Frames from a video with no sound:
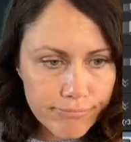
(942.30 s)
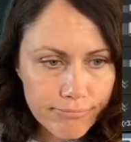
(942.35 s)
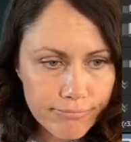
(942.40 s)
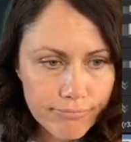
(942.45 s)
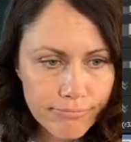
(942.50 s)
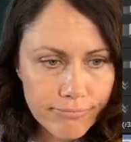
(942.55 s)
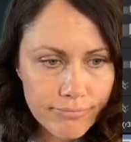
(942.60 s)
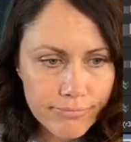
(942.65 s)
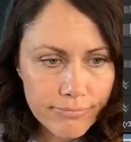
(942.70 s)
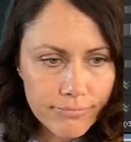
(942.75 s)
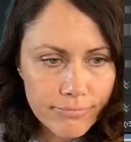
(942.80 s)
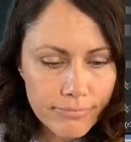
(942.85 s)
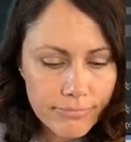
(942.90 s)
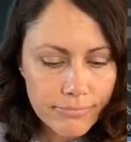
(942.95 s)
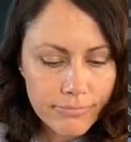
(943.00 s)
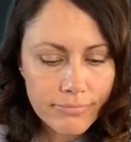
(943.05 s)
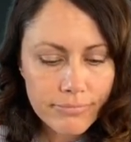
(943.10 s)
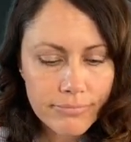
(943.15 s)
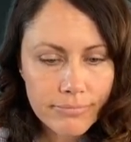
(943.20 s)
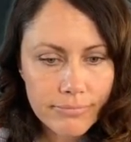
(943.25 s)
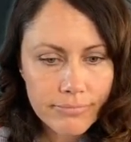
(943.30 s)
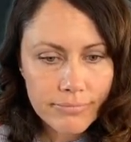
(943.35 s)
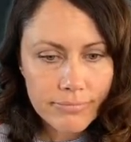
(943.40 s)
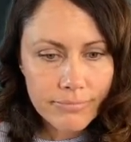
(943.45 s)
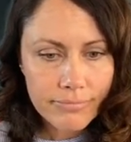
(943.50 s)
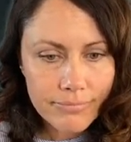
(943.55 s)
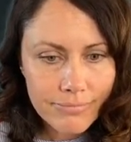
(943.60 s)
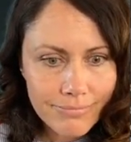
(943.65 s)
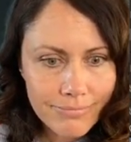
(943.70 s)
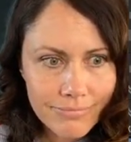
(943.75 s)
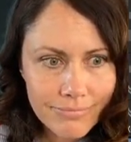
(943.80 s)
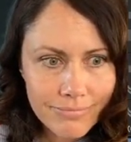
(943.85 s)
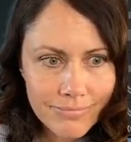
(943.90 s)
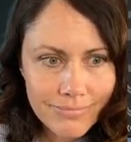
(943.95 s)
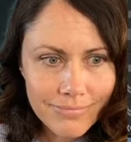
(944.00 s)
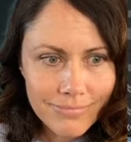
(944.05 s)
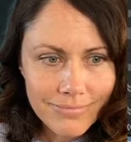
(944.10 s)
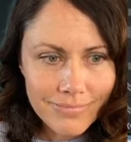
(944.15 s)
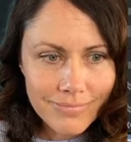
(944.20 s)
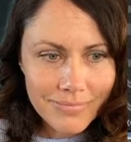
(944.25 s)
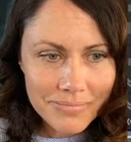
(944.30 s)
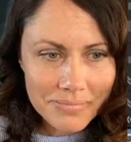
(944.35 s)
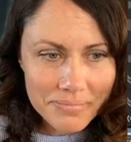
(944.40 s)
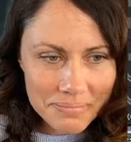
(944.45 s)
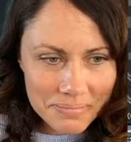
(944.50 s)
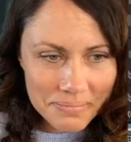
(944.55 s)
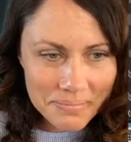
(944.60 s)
Nothing is said.